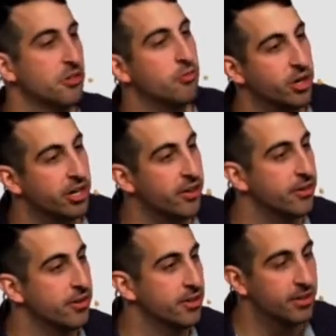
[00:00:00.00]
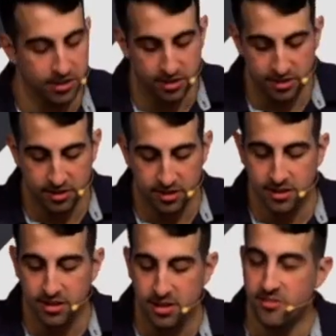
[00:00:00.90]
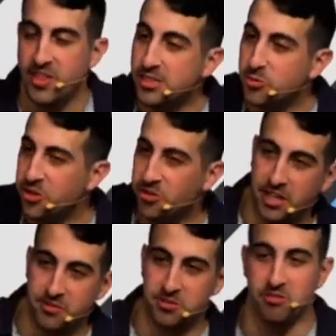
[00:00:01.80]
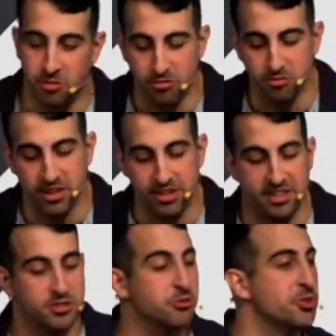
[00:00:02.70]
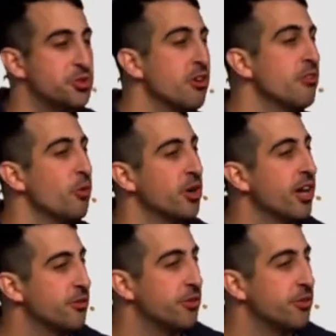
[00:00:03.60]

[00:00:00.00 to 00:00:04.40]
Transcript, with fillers: one another. That's what your gifts are for, friend, to serve one another in the